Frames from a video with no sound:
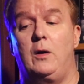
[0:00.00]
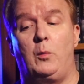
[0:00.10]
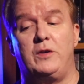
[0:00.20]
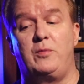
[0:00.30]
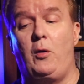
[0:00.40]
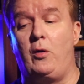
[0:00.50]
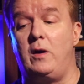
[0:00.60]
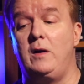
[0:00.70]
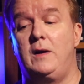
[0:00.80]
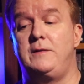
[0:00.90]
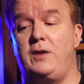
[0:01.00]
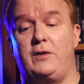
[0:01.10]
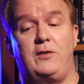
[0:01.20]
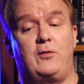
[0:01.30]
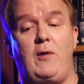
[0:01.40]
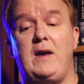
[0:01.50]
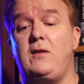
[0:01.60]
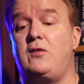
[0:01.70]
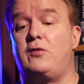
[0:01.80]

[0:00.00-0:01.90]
What's more, Dodge's grandniece